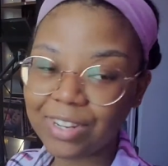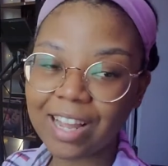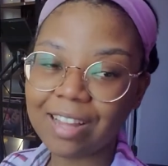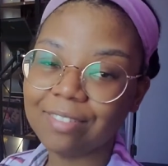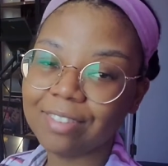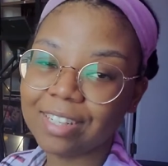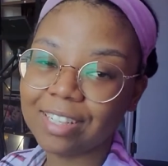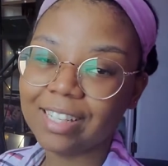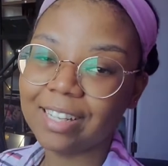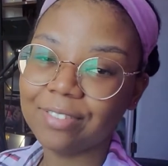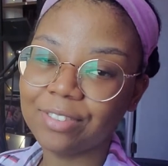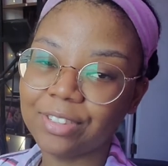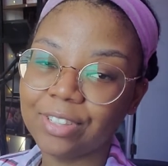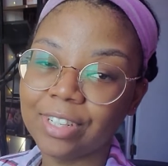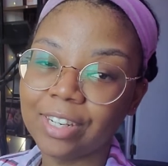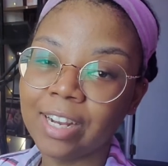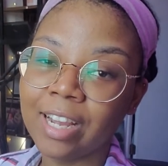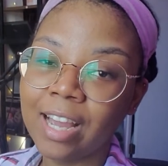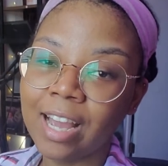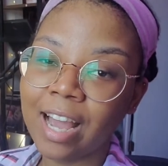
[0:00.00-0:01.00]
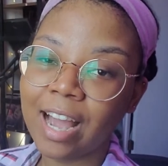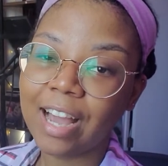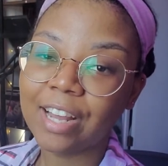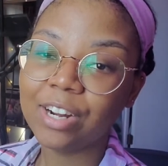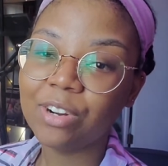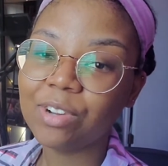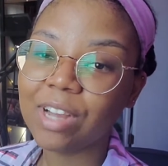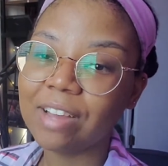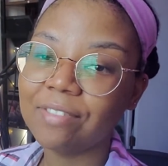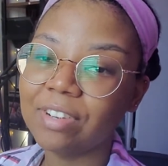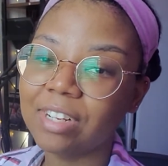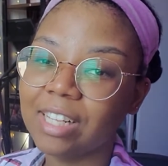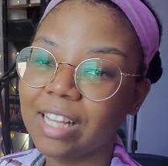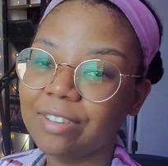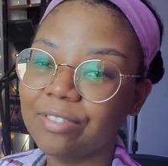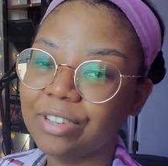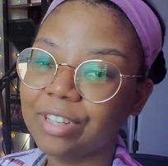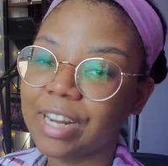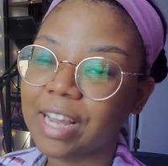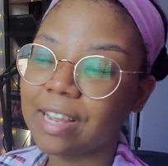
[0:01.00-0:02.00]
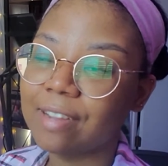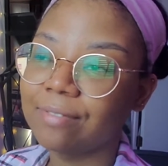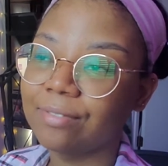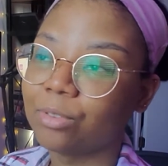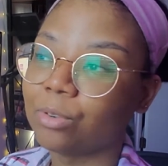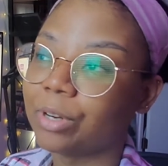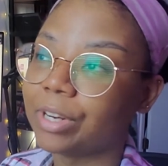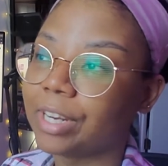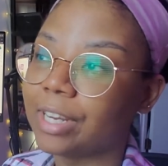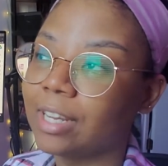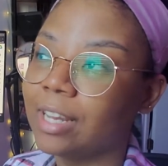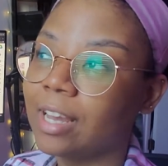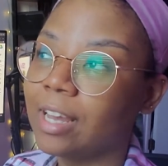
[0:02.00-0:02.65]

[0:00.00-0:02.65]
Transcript: have a clever name for it.